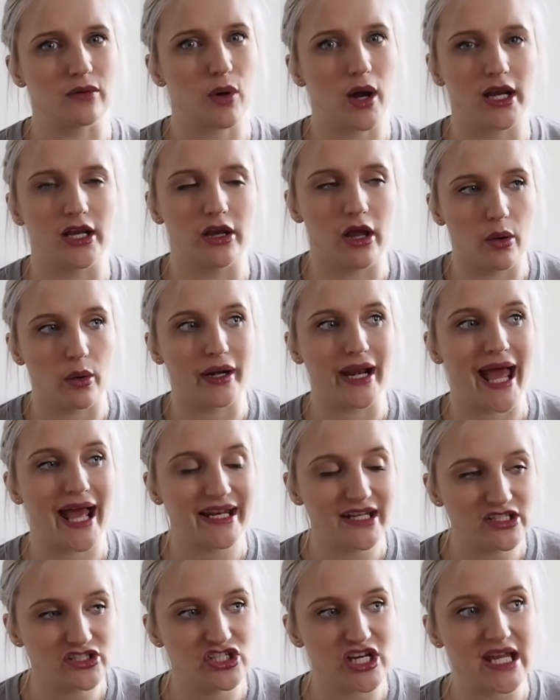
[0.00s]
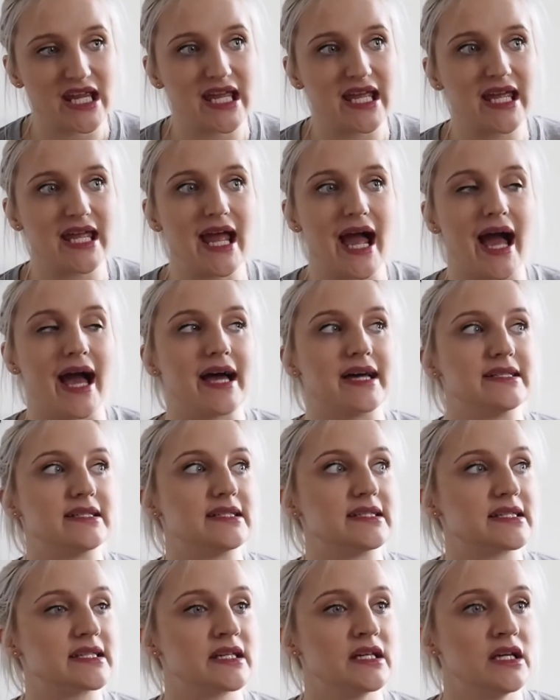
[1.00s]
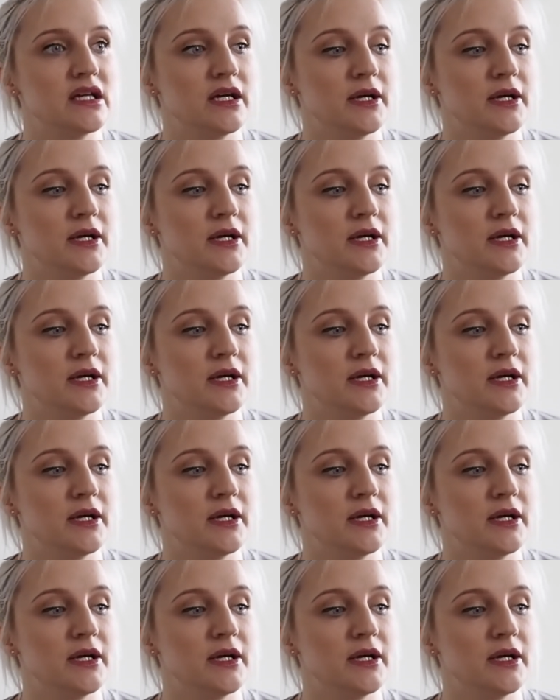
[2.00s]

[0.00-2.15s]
quite on energy, and